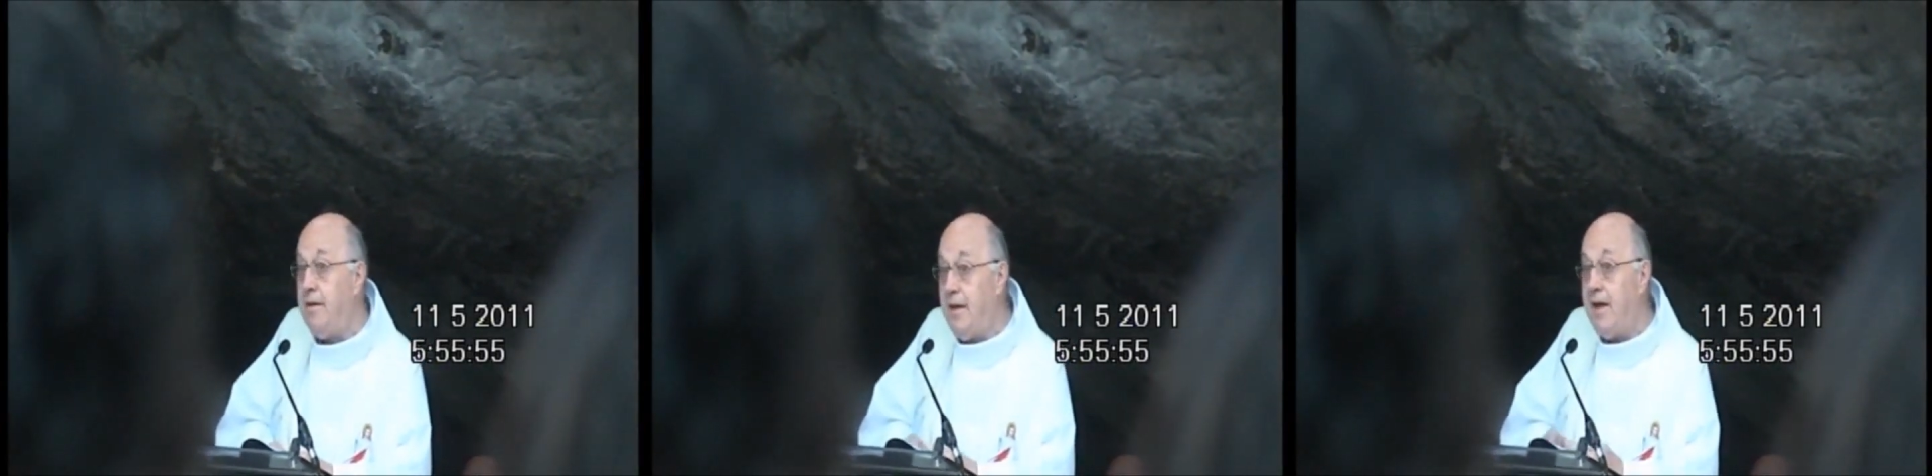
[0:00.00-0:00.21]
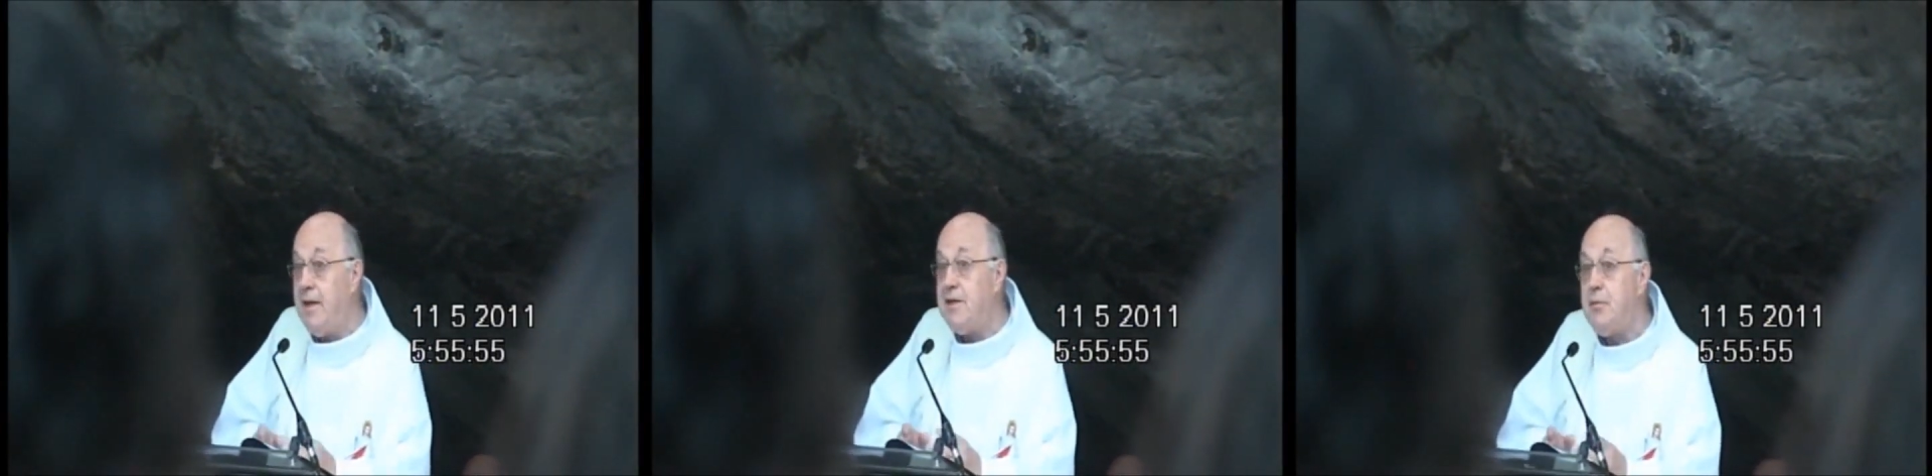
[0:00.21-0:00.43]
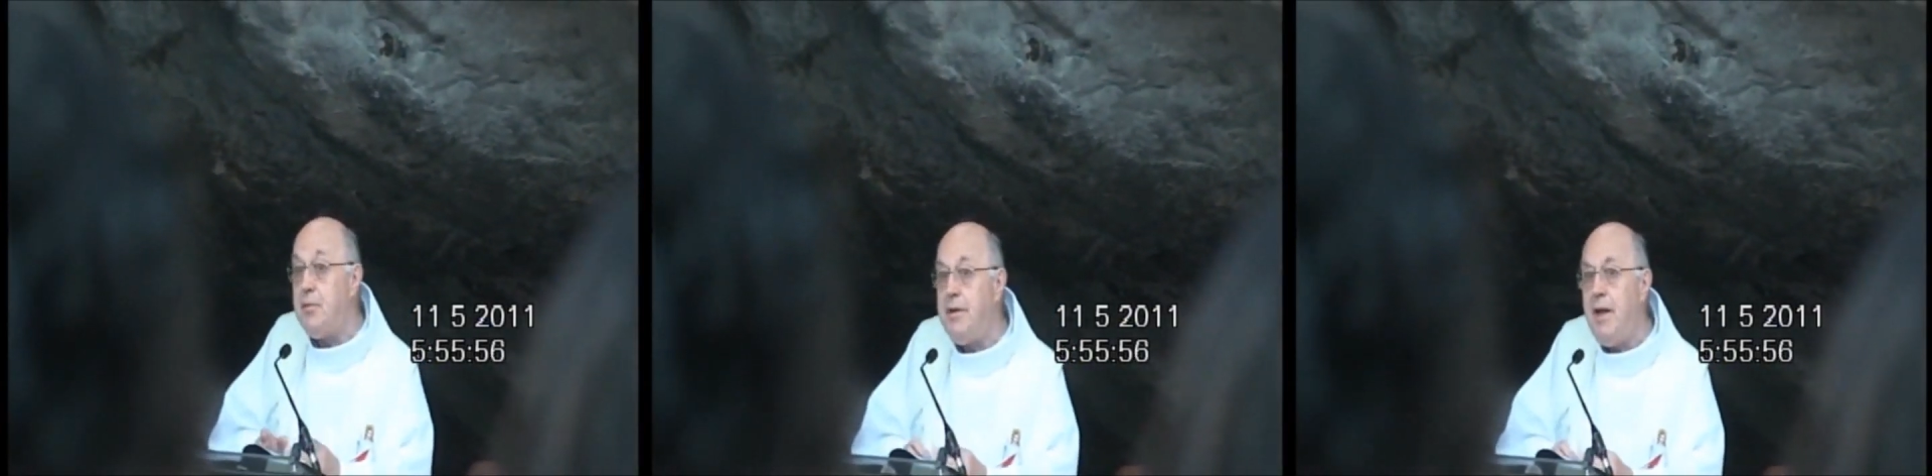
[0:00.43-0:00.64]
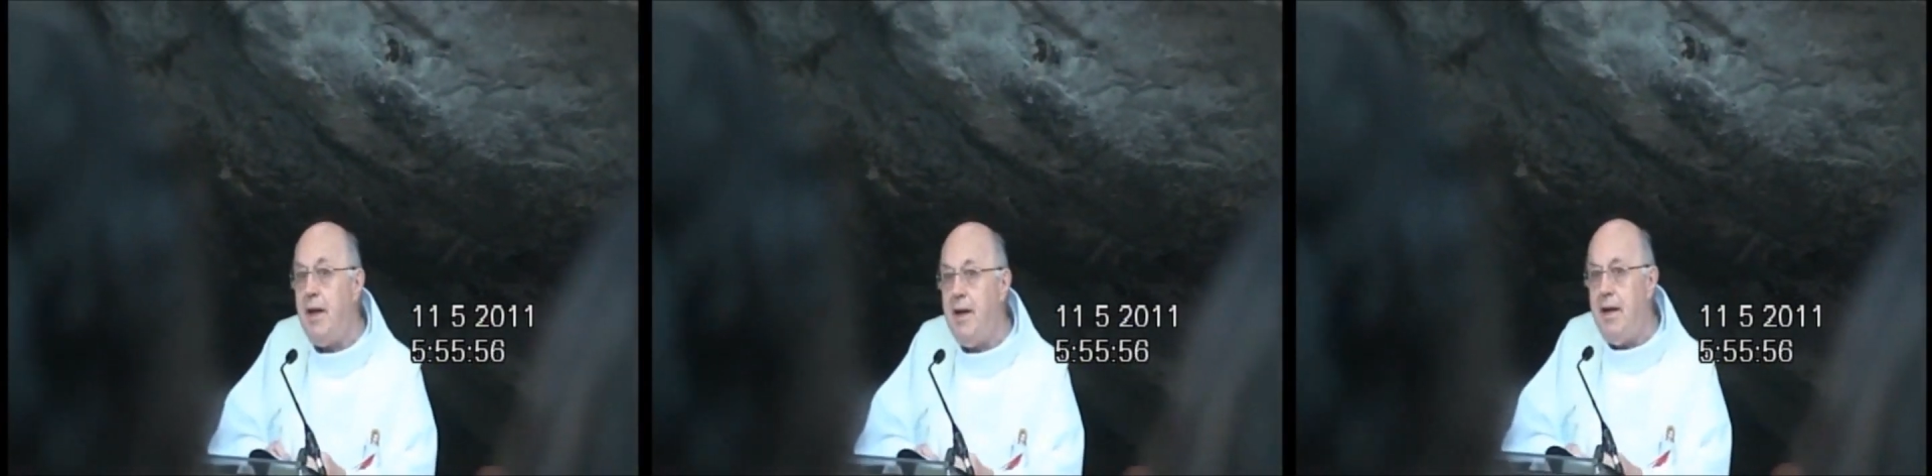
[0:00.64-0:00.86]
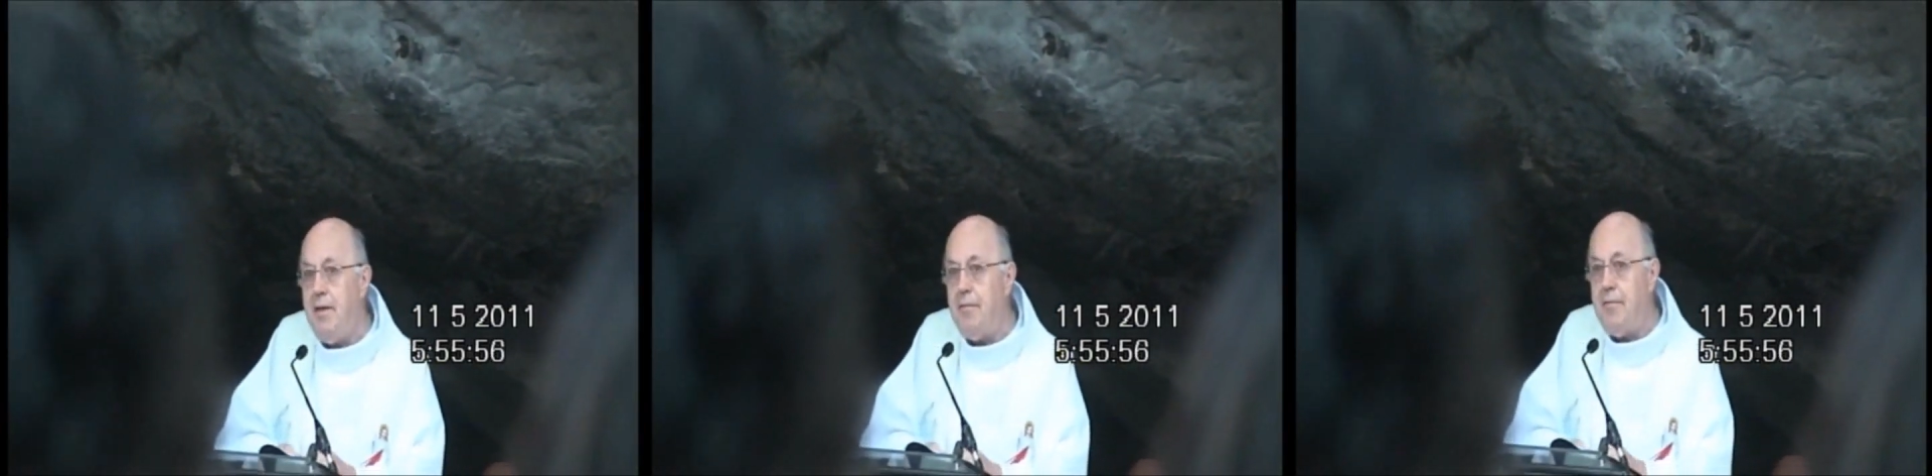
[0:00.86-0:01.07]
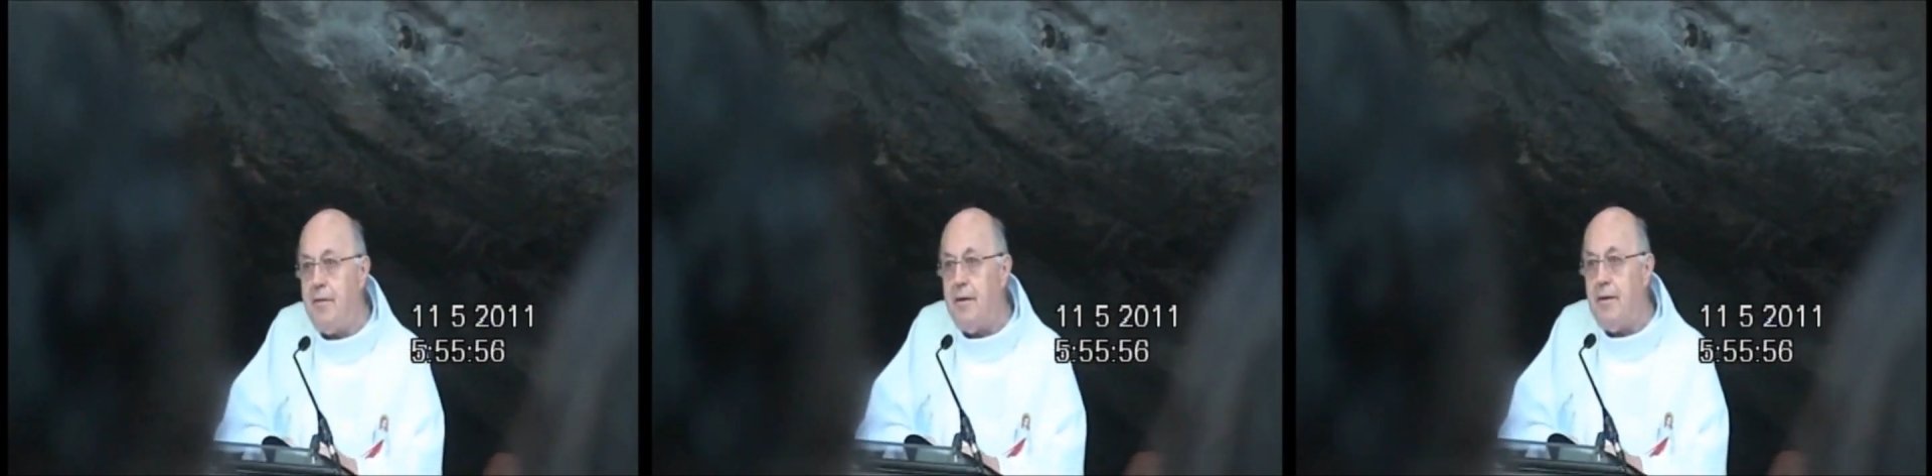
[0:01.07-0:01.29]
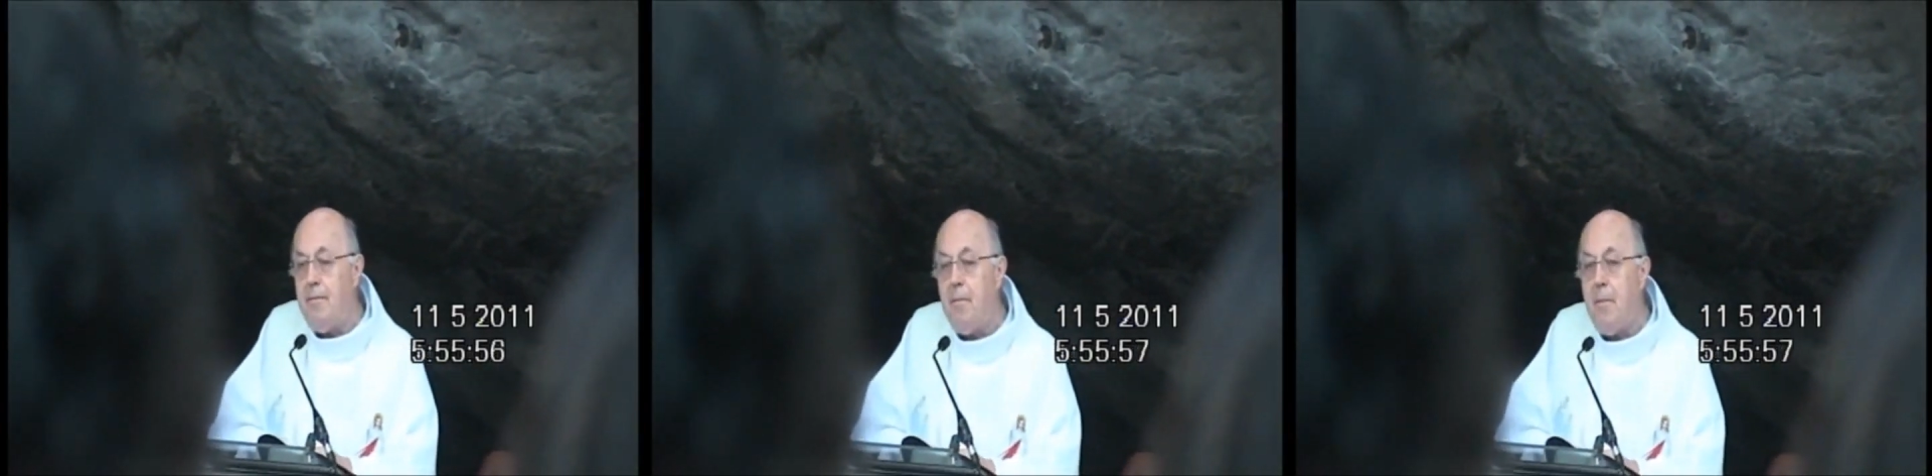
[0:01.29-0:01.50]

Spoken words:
that's where they lived.